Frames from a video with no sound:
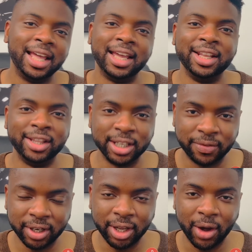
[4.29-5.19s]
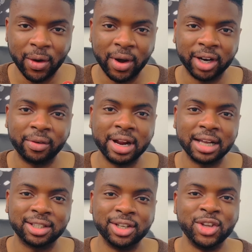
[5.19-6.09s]
In this video, I'm going to react
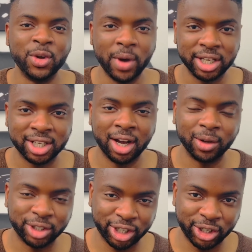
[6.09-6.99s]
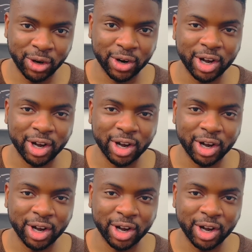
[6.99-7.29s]
to US culture shock,